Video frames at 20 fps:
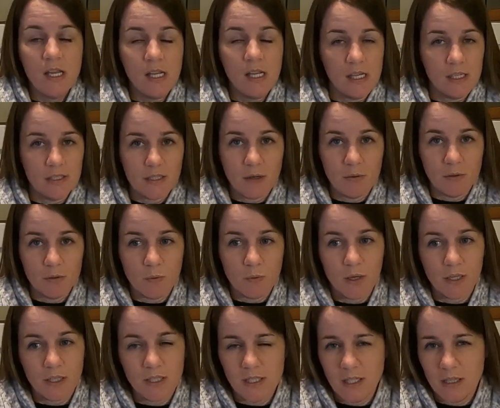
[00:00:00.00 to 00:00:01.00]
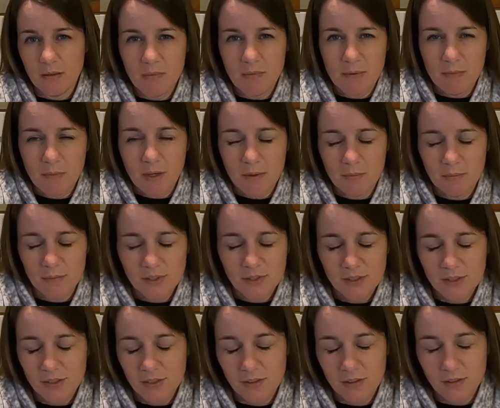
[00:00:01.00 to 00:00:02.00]
as I was walking down. My
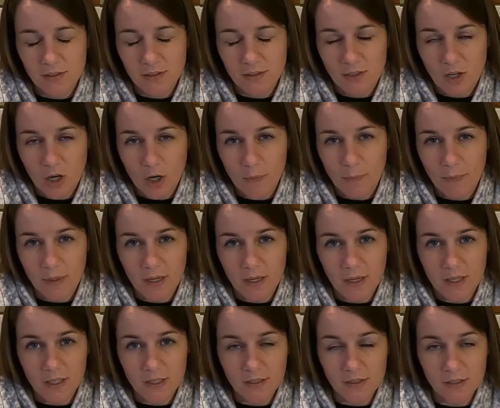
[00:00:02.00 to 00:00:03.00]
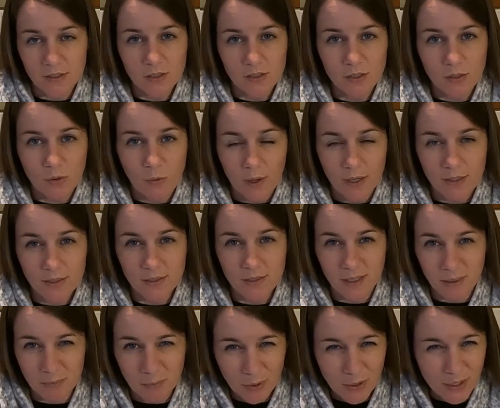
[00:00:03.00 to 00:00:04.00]
mom's carpet is quite
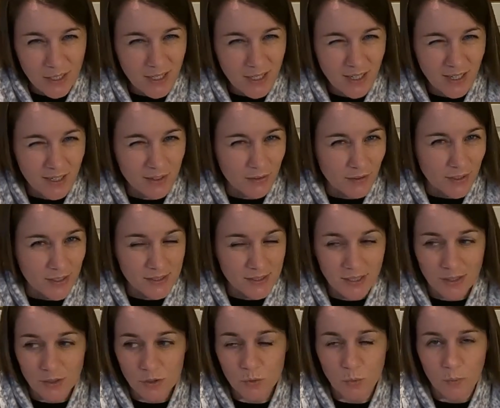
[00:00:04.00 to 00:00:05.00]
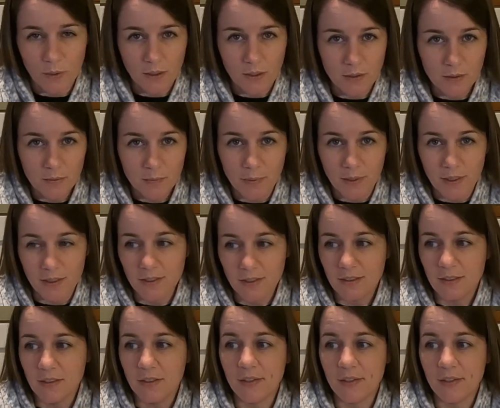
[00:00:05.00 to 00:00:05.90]
slippery. I know that sounds weird, but